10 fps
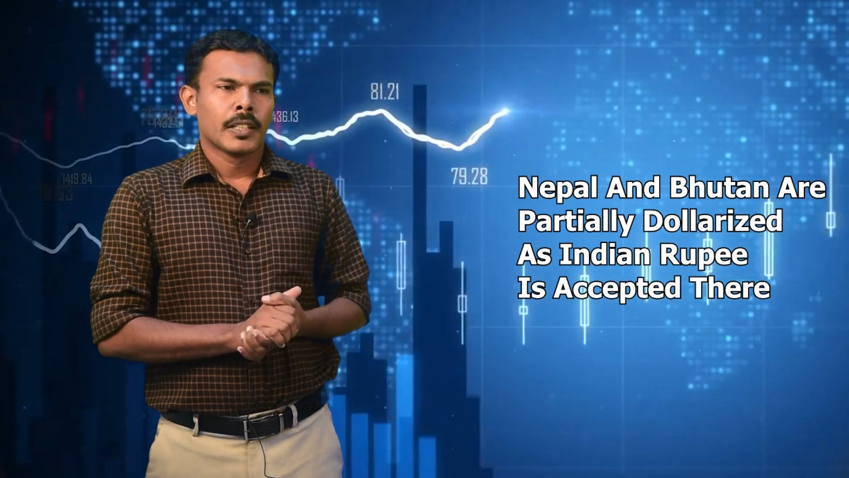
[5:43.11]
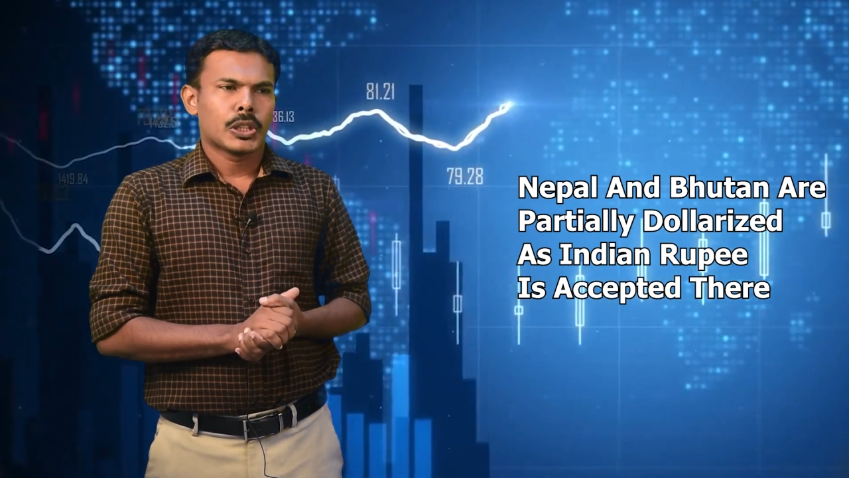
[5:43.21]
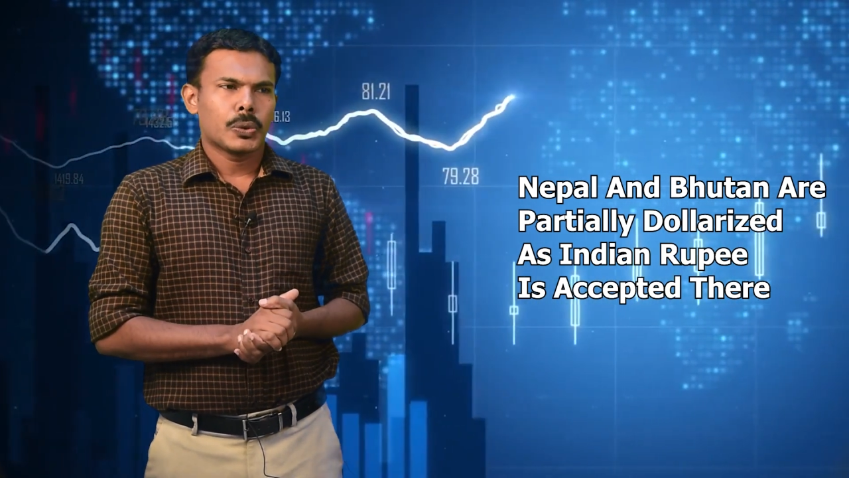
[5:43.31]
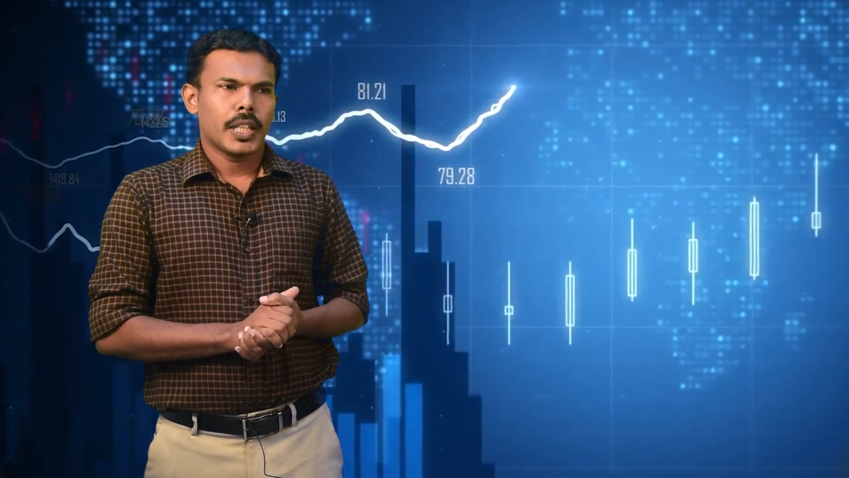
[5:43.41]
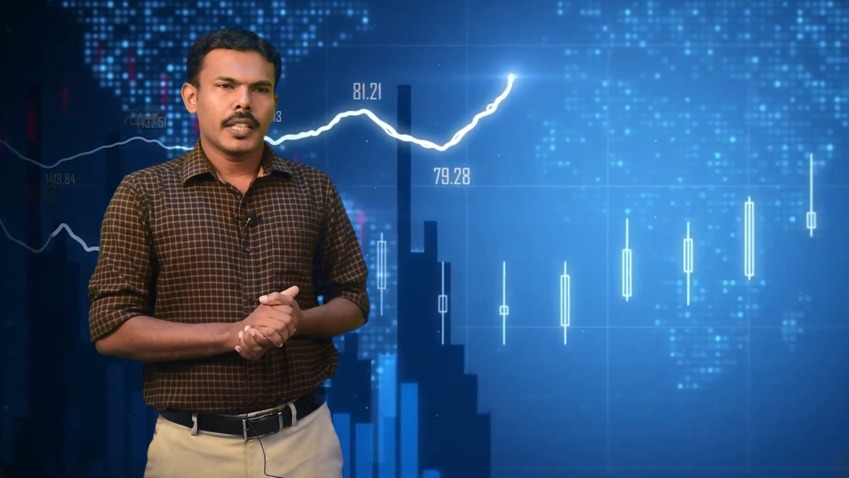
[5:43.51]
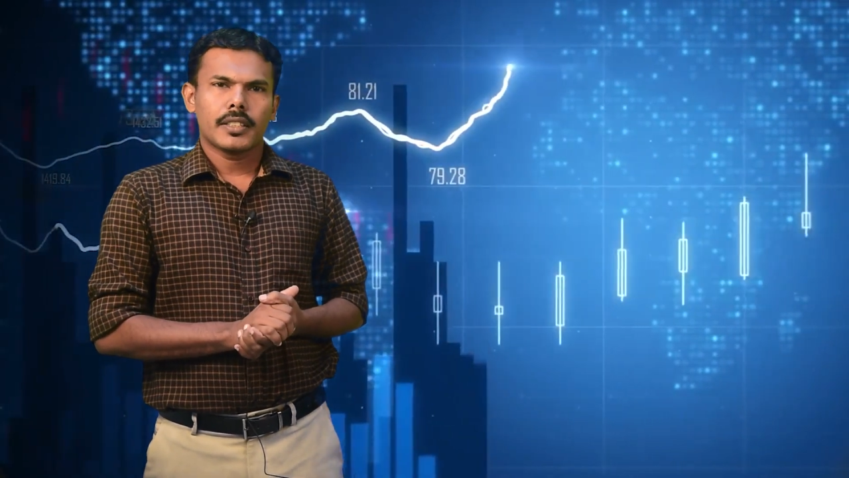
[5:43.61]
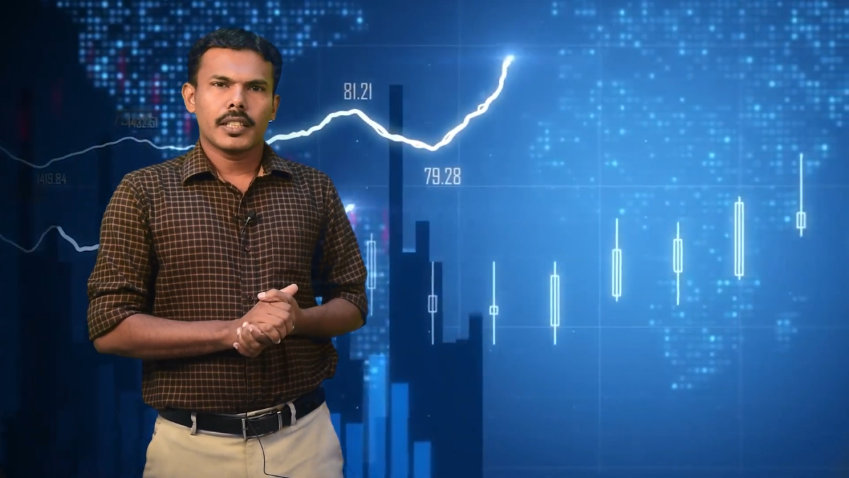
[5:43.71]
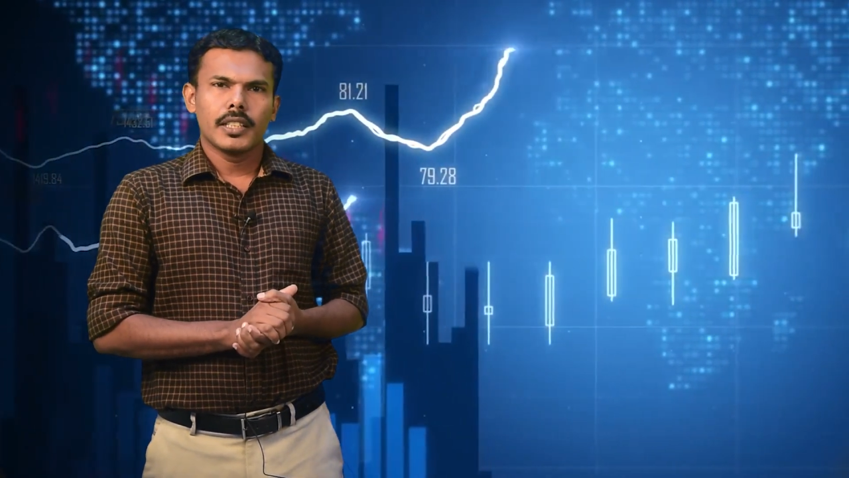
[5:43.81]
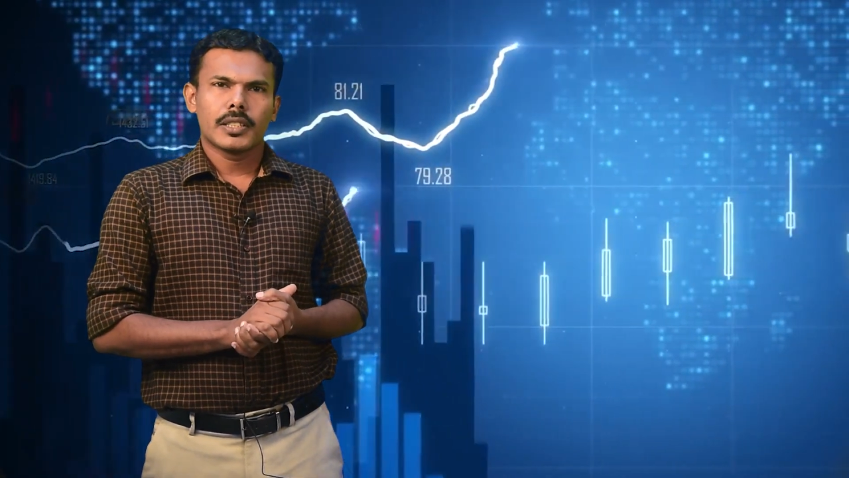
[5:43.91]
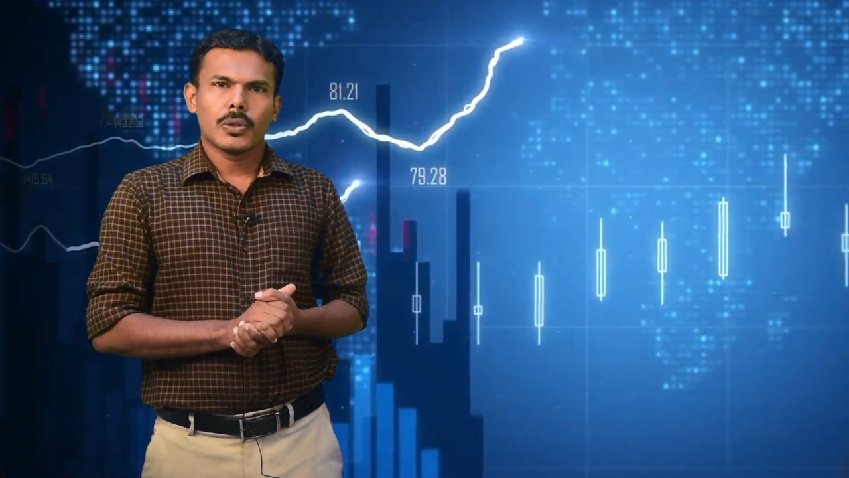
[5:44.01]
So that
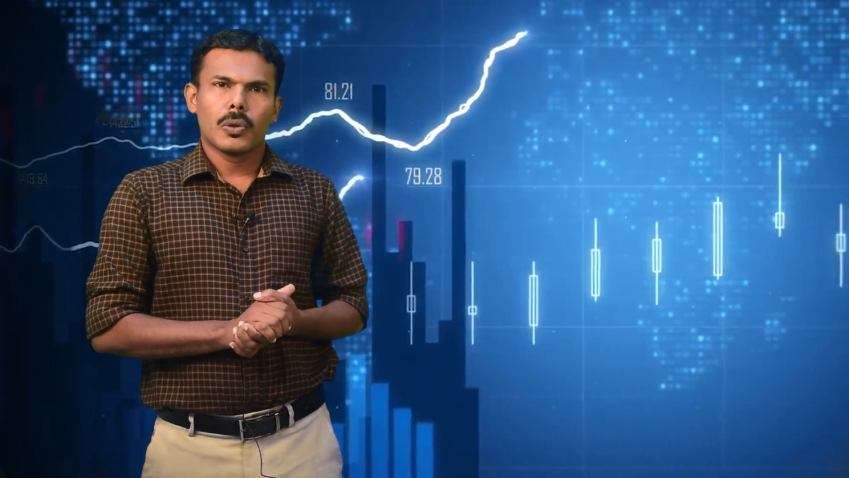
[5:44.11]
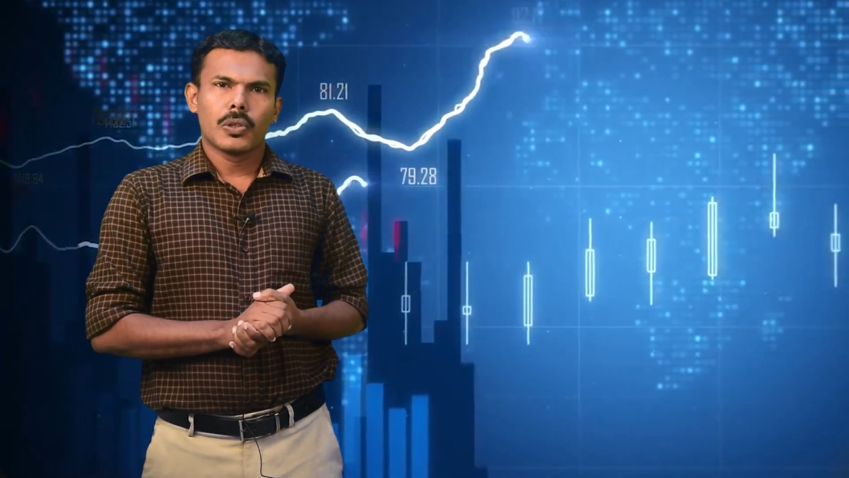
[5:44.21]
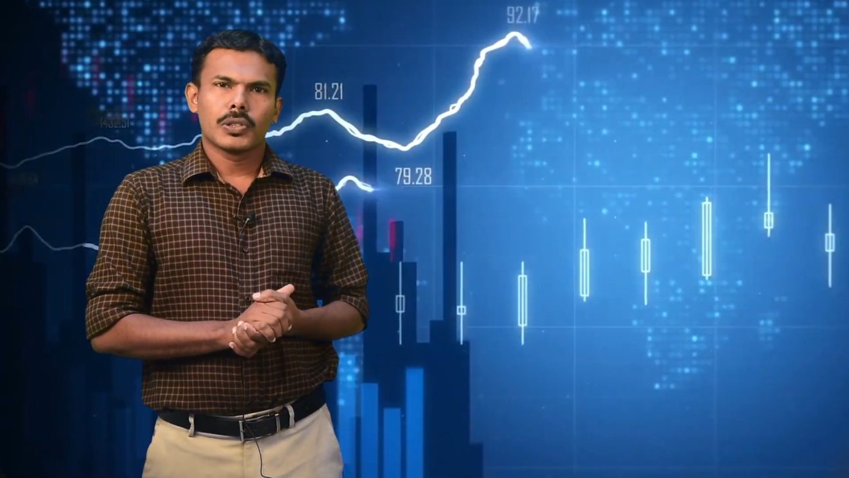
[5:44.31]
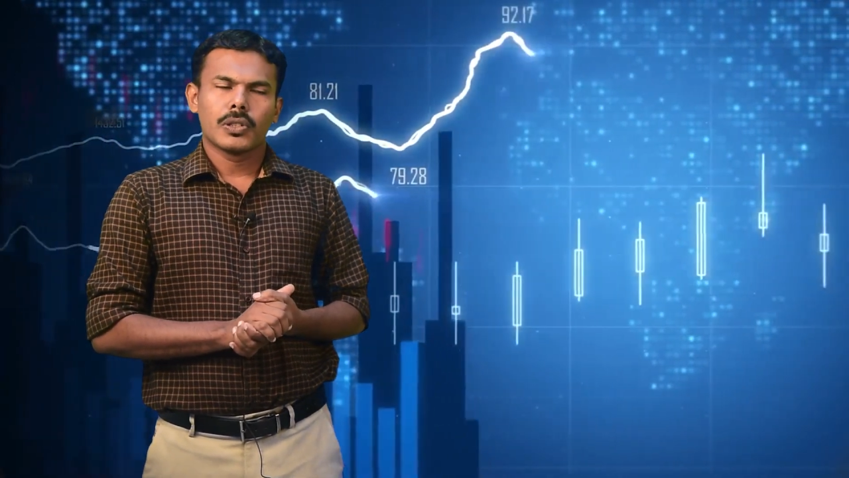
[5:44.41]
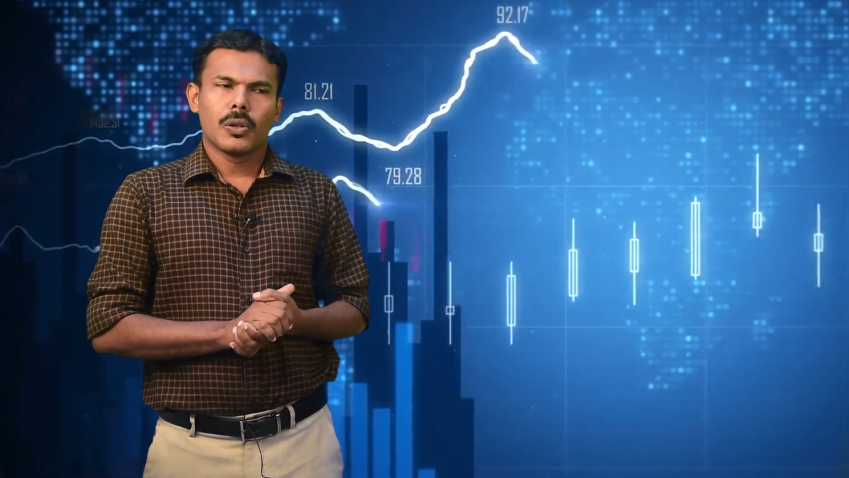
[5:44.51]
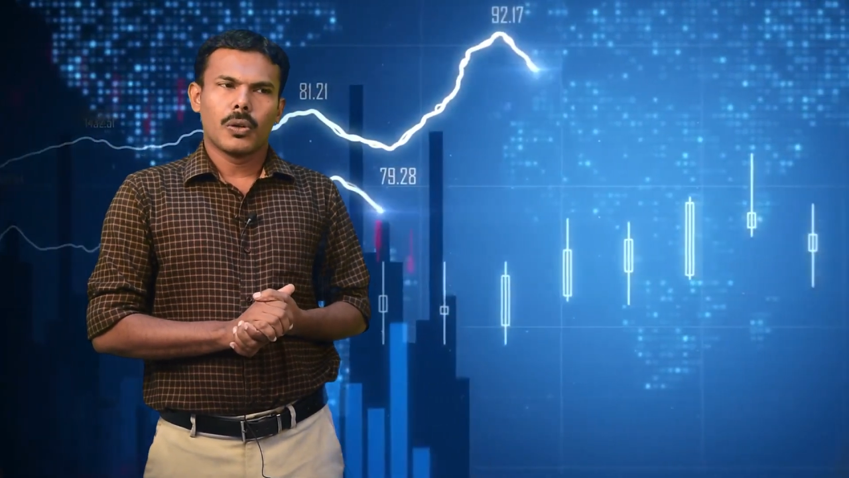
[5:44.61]
is also